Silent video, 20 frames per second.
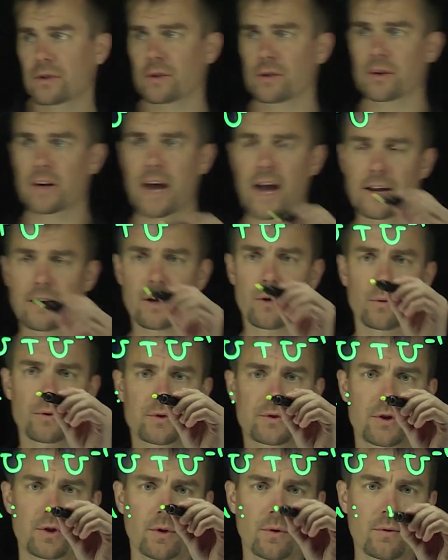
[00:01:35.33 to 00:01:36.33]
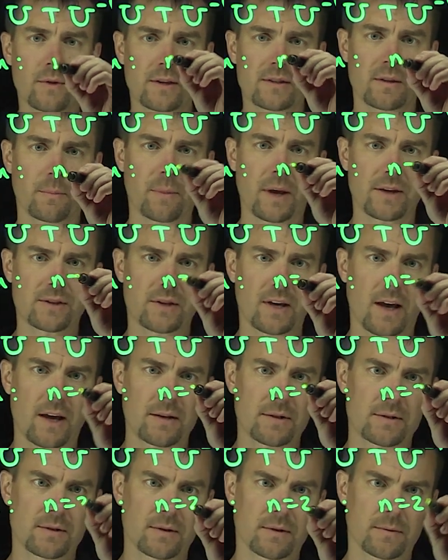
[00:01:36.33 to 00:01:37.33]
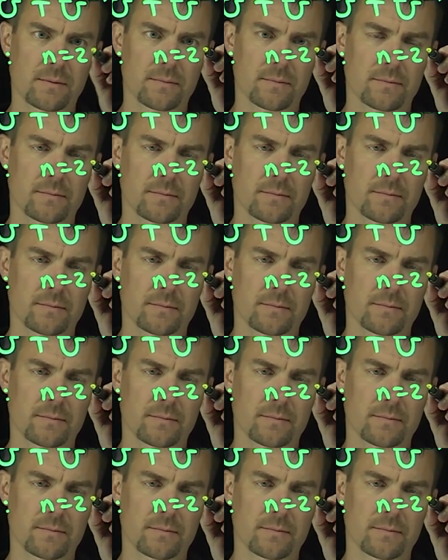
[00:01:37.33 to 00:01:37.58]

Let's look at n equals 2. That's the base case.